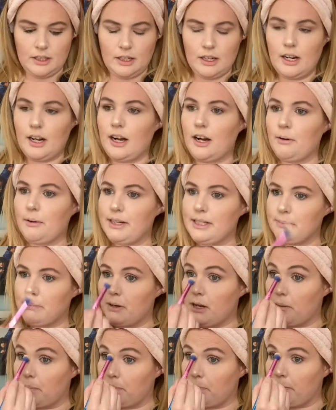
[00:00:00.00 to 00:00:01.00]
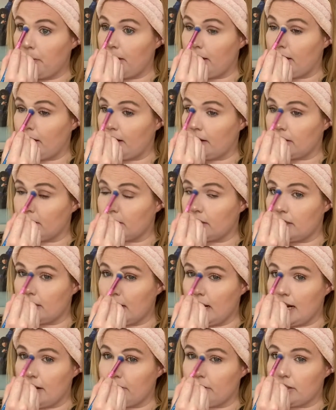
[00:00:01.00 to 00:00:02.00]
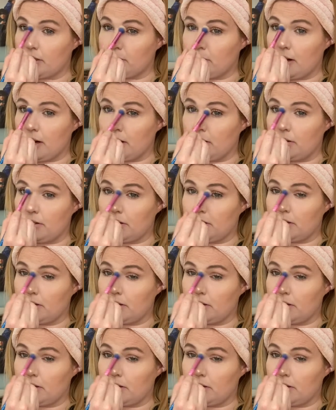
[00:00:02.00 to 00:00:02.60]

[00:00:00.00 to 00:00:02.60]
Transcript: I always put a bit just here as well,